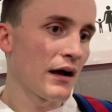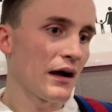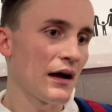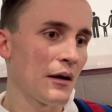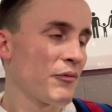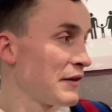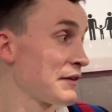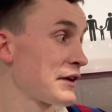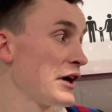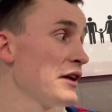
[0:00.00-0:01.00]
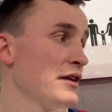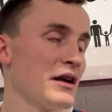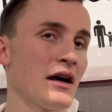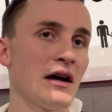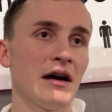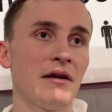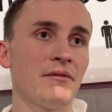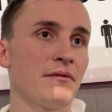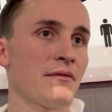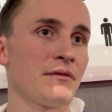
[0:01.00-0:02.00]
I'm feeling good.
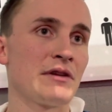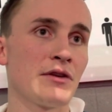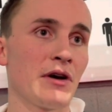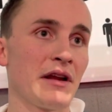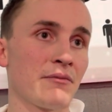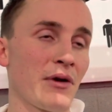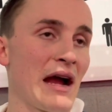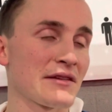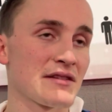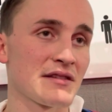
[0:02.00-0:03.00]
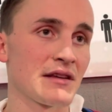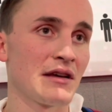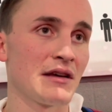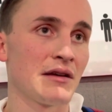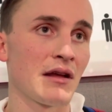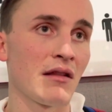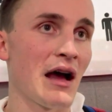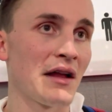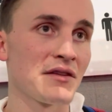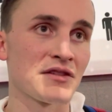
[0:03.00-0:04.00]
We do it in practice a
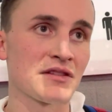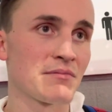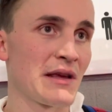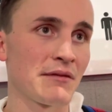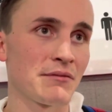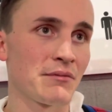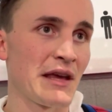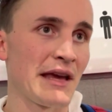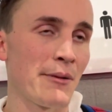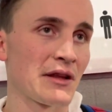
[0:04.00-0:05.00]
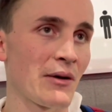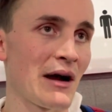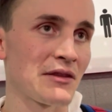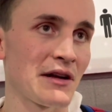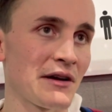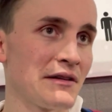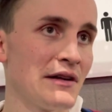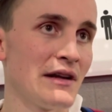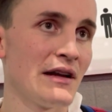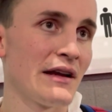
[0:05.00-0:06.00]
lot. Just being able to go out there
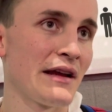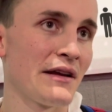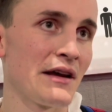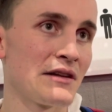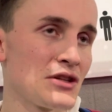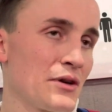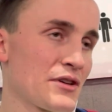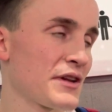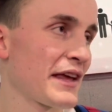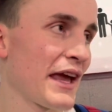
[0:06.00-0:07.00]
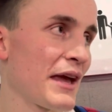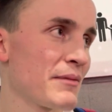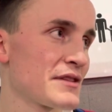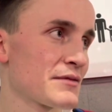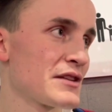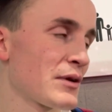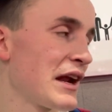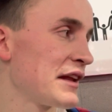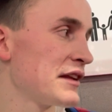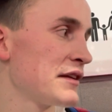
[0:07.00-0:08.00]
and do it during the game is what
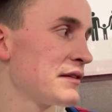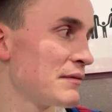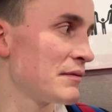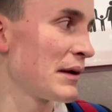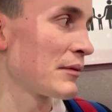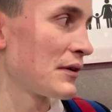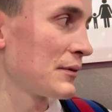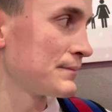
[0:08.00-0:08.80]
I need to be able to do.